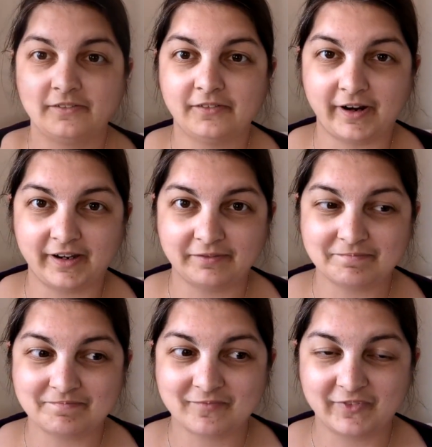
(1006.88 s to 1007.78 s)
Right,
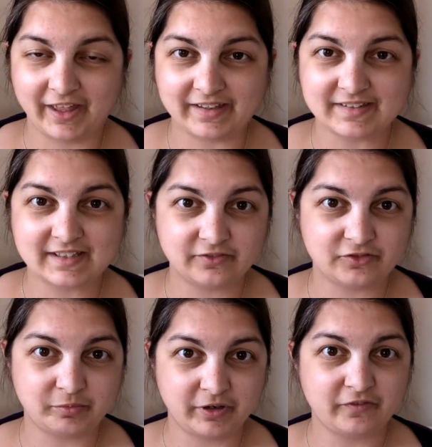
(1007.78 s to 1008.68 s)
that's it
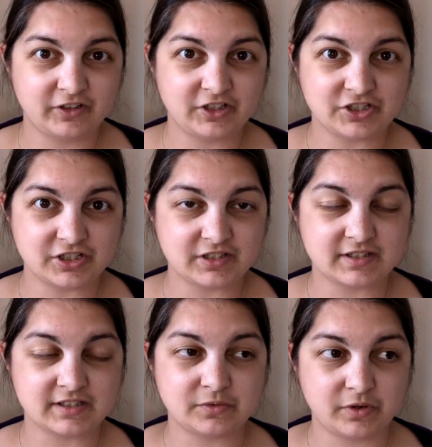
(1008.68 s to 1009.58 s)
for my
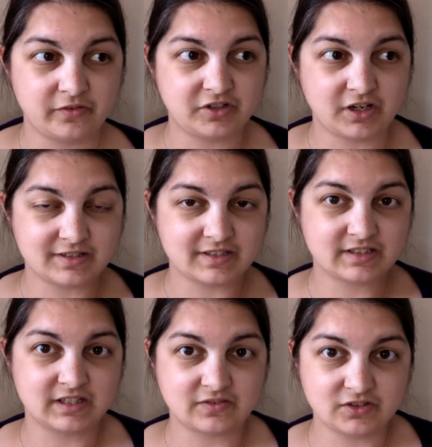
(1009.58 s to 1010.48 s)
finishes. So I've done
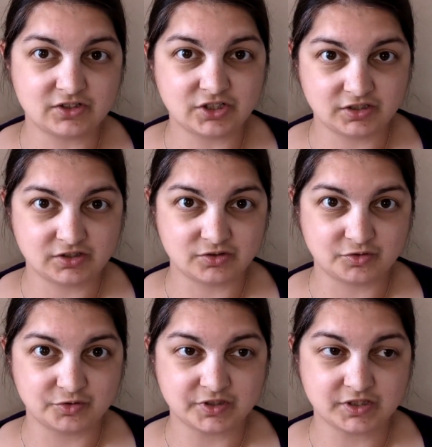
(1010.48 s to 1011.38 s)
7
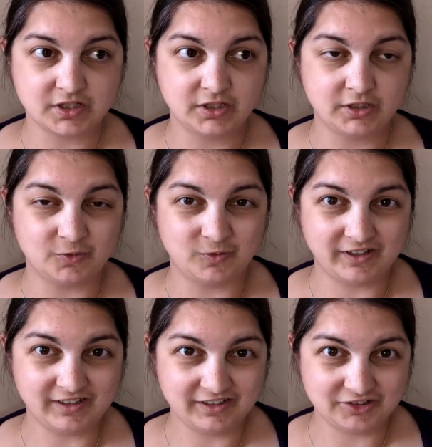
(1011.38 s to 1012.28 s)
turtles,
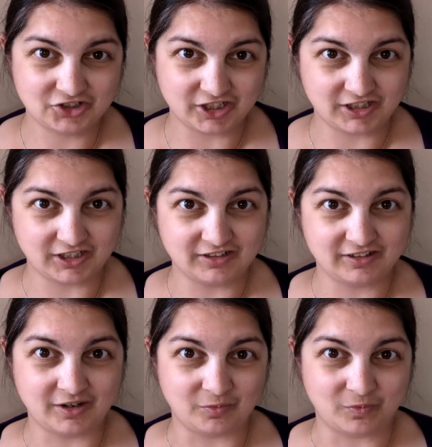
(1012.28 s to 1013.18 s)
1 little
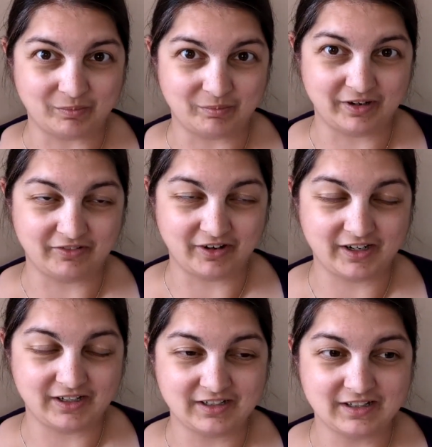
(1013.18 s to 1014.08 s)
chicken and 1
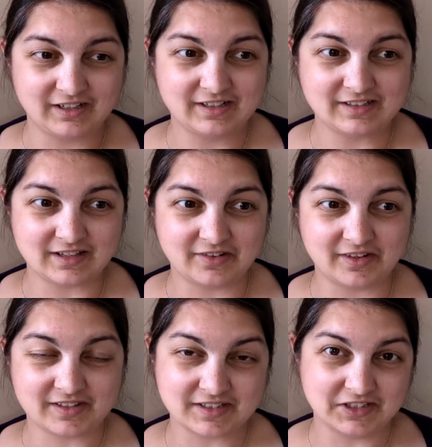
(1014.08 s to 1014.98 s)
beret. So
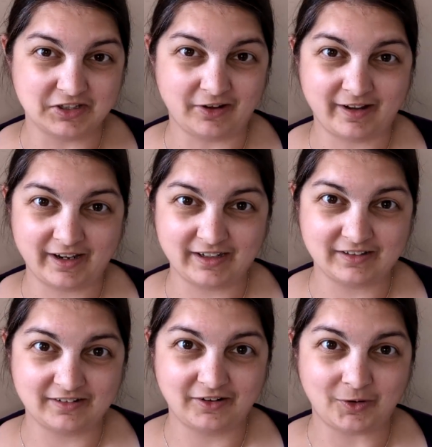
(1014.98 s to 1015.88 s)
that's
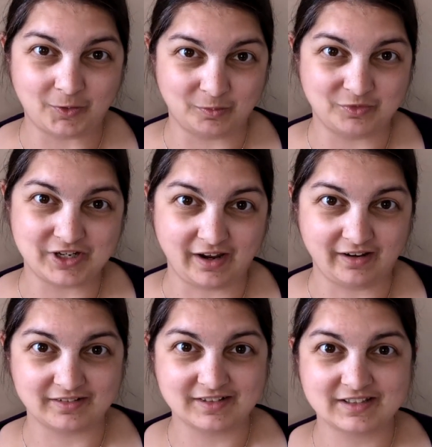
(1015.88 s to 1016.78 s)
9
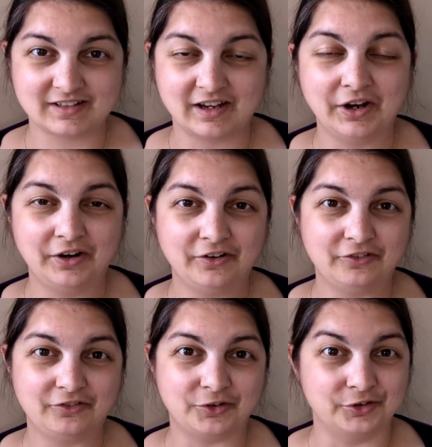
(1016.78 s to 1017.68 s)
objects
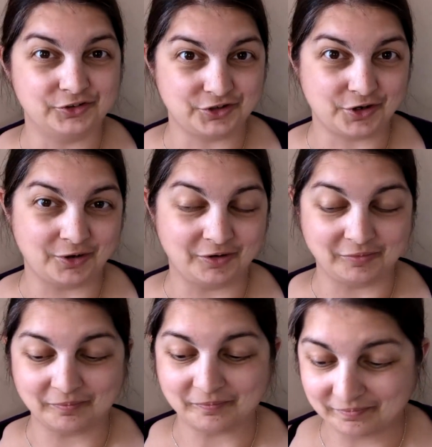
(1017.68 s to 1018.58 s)
for June,